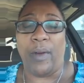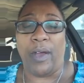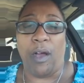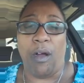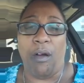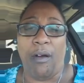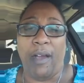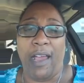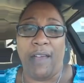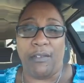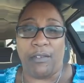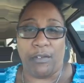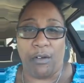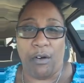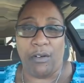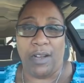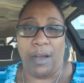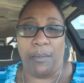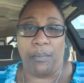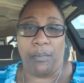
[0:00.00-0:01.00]
all have
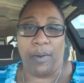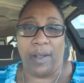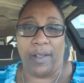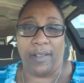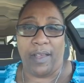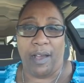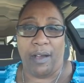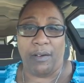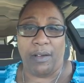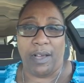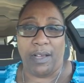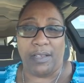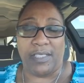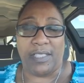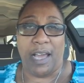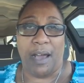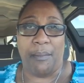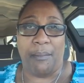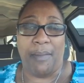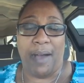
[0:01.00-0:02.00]
grown up with
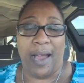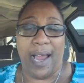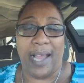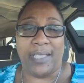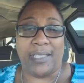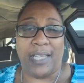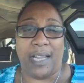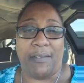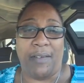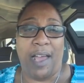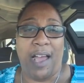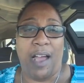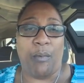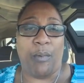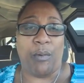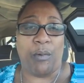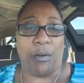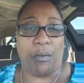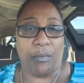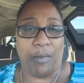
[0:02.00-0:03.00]
a mindset of how
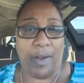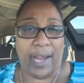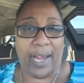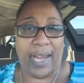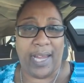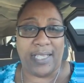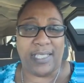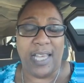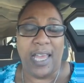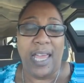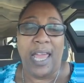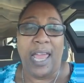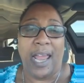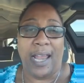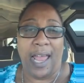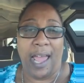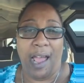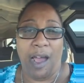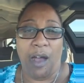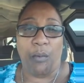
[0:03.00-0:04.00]
we were raised
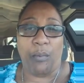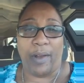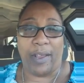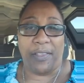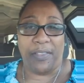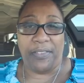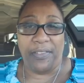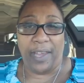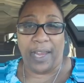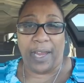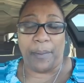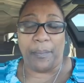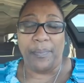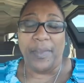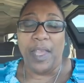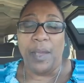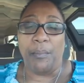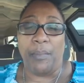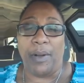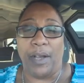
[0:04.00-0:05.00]
and how we think.
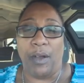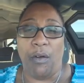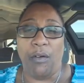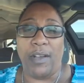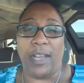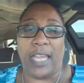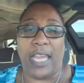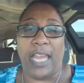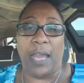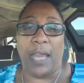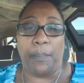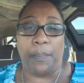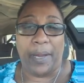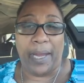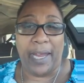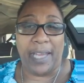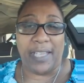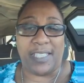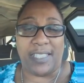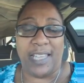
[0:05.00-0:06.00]
But in order to keep
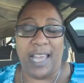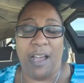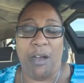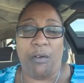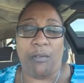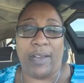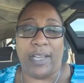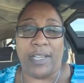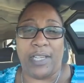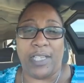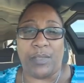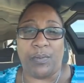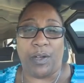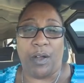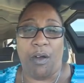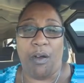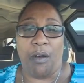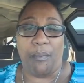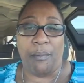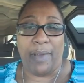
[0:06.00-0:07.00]
peace, not only just with
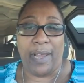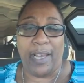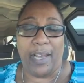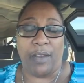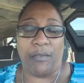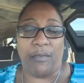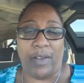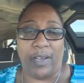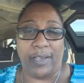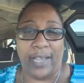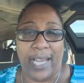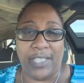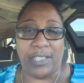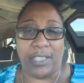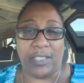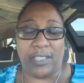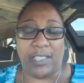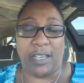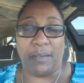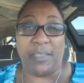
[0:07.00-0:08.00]
all men in
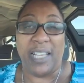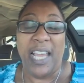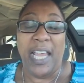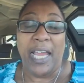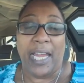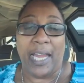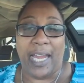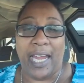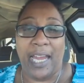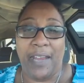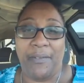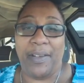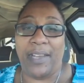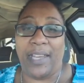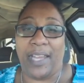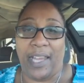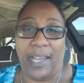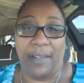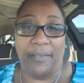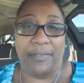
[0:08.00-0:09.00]
relationships, even
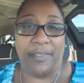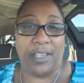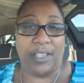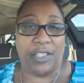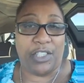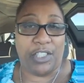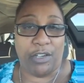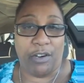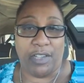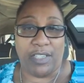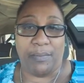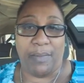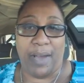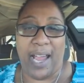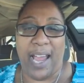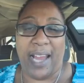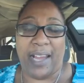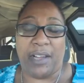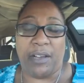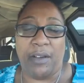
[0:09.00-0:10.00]
in the church,
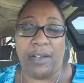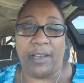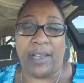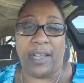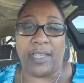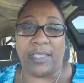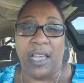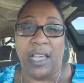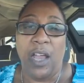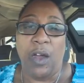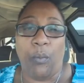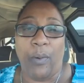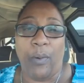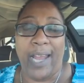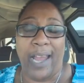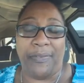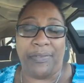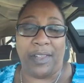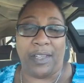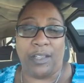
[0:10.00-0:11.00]
my goodness,
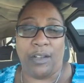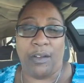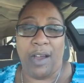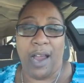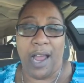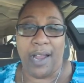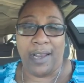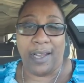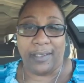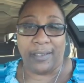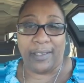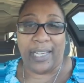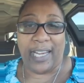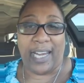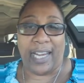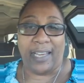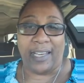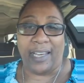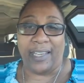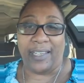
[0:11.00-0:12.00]
we have to learn how to
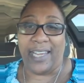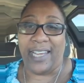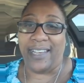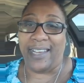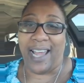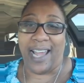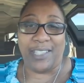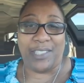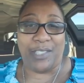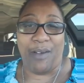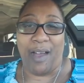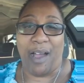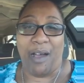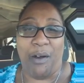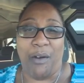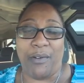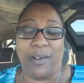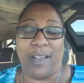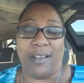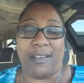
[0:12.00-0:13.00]
lean not to our
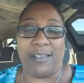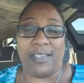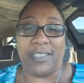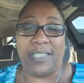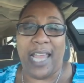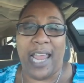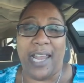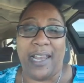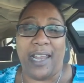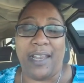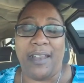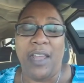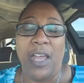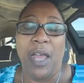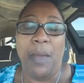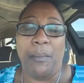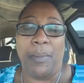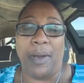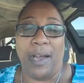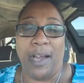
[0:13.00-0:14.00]
own understanding,
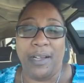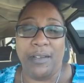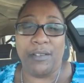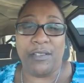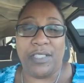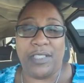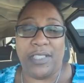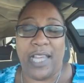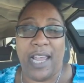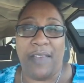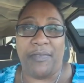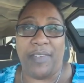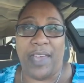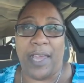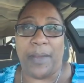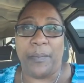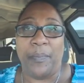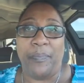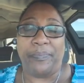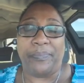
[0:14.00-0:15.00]
but understand
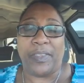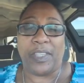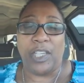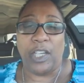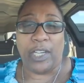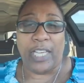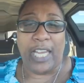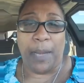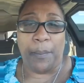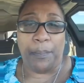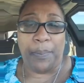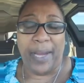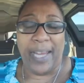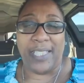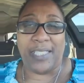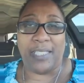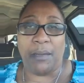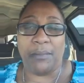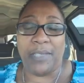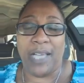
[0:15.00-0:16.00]
that to keep
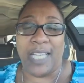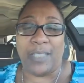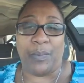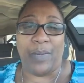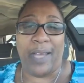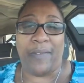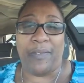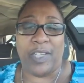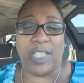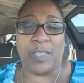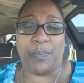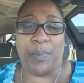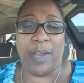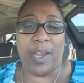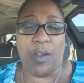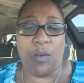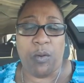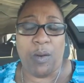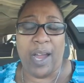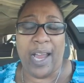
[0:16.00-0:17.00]
peace, sometimes we have to just be
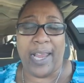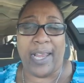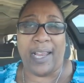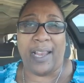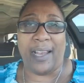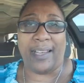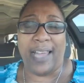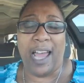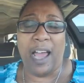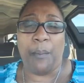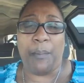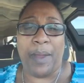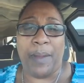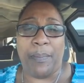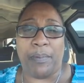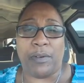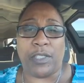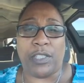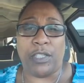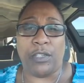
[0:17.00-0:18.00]
quiet and allow
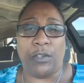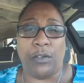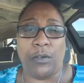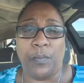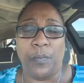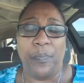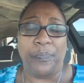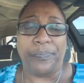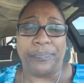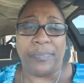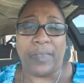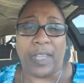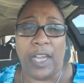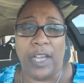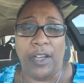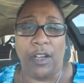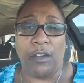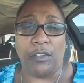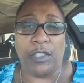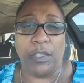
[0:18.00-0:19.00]
people to
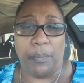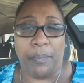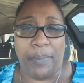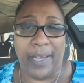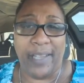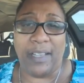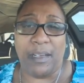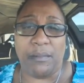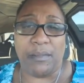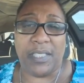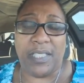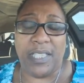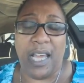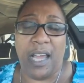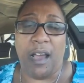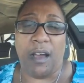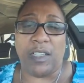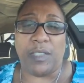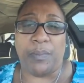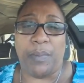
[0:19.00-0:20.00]
be
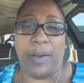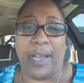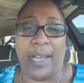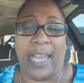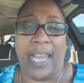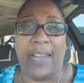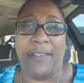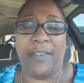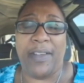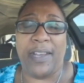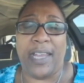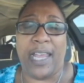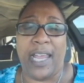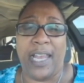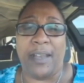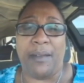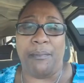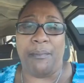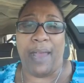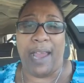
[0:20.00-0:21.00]
themselves. But even
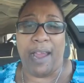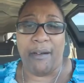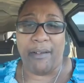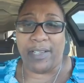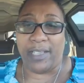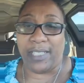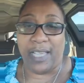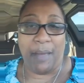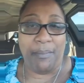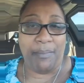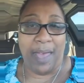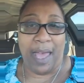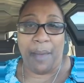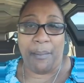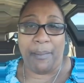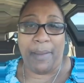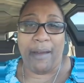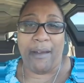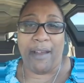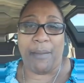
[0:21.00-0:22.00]
in marriages, I'm not
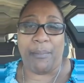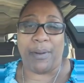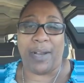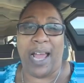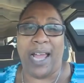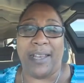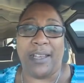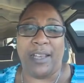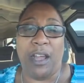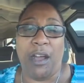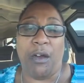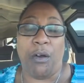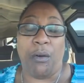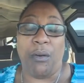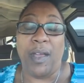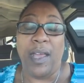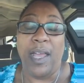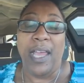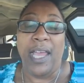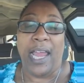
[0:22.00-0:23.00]
married, but I
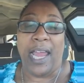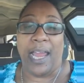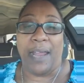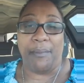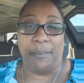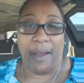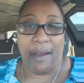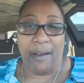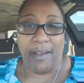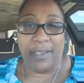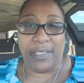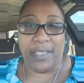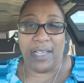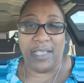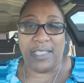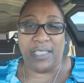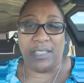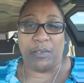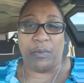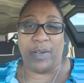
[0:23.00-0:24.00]
know in
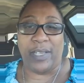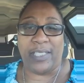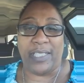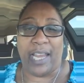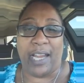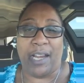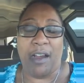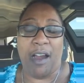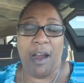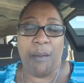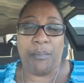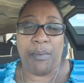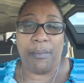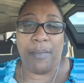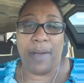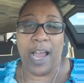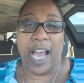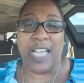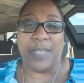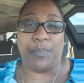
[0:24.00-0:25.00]
marriages, we say
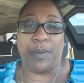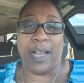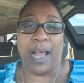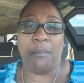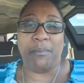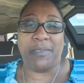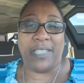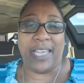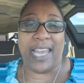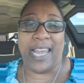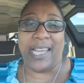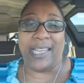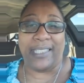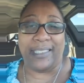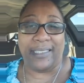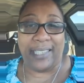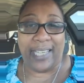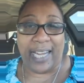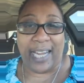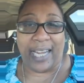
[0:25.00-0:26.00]
compromise, but I'm
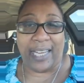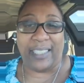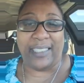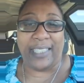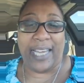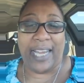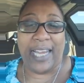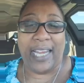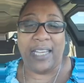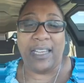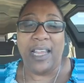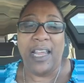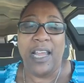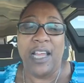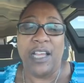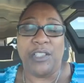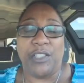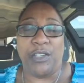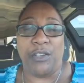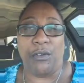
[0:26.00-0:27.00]
saying lean
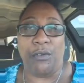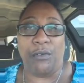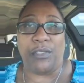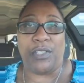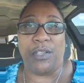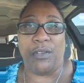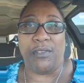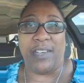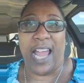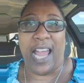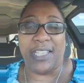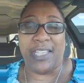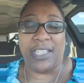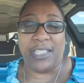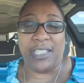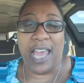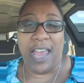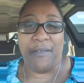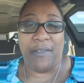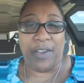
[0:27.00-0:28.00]
to not
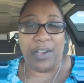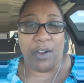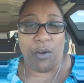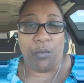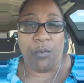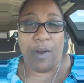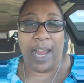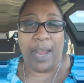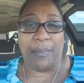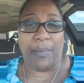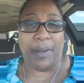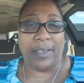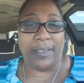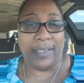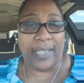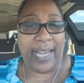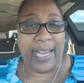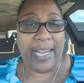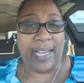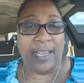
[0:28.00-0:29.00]
just having your way, but
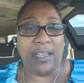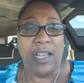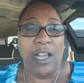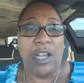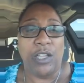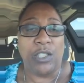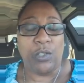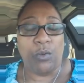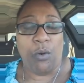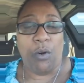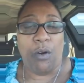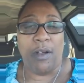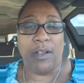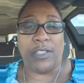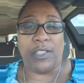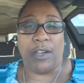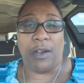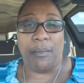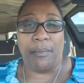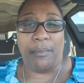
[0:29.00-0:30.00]
lean
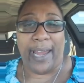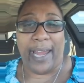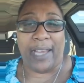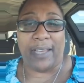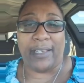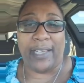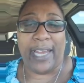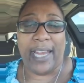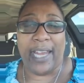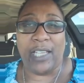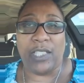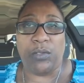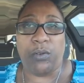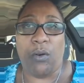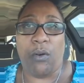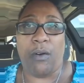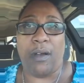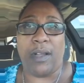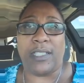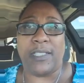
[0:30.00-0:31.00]
towards your mate, lean
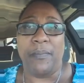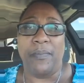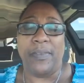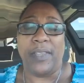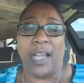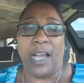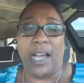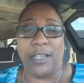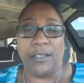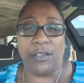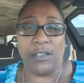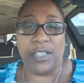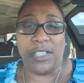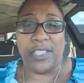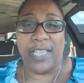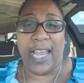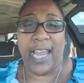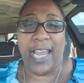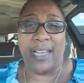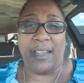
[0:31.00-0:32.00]
towards
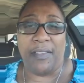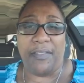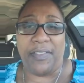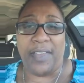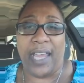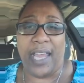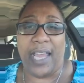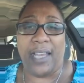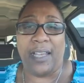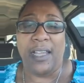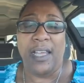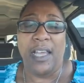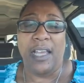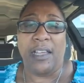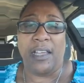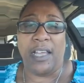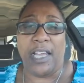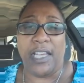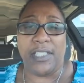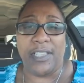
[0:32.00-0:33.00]
understanding that
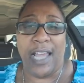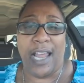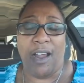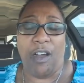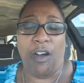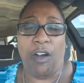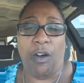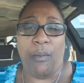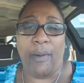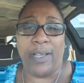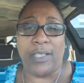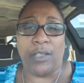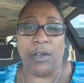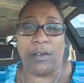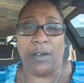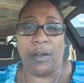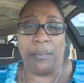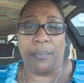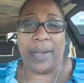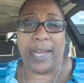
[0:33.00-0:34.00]
it's not always
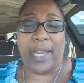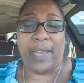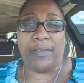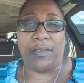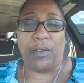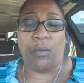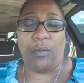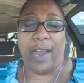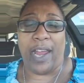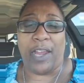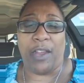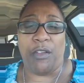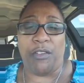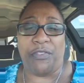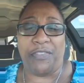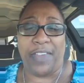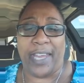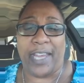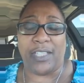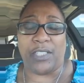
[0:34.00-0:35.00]
going to be the way you
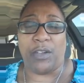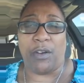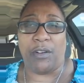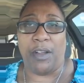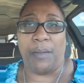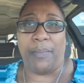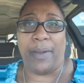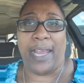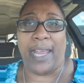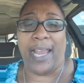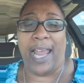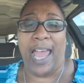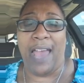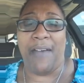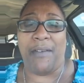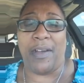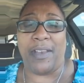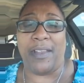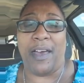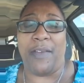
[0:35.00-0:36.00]
think it's going to be, and
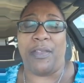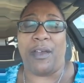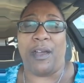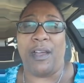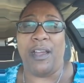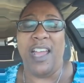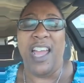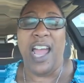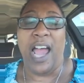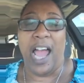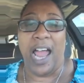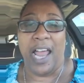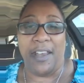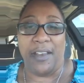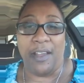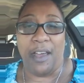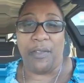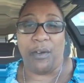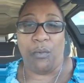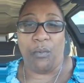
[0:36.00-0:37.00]
have
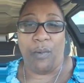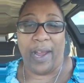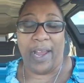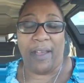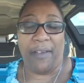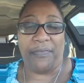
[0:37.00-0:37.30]
another way